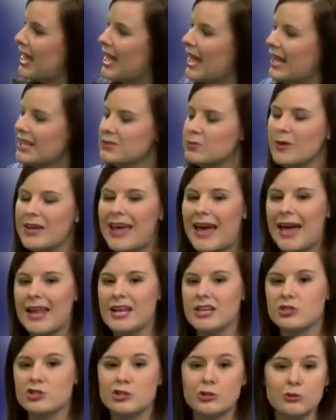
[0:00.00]
As we head
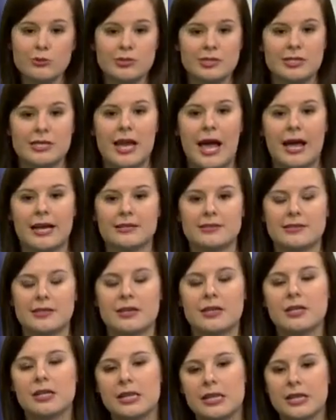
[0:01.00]
into tonight,
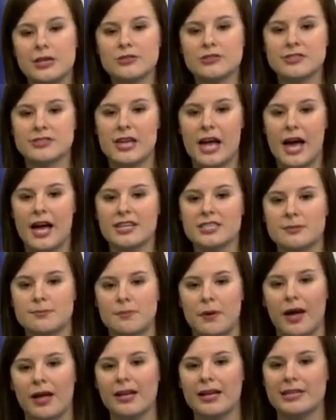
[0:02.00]
clear skies,
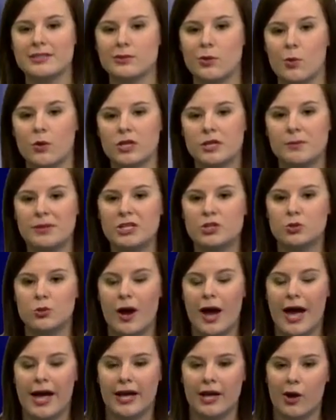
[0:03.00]
but it's going to be
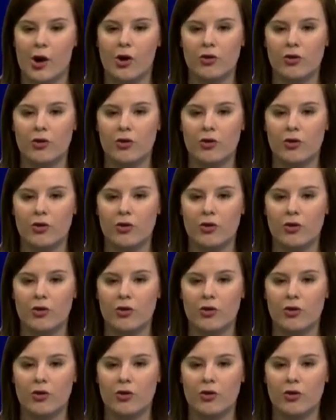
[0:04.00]
dry.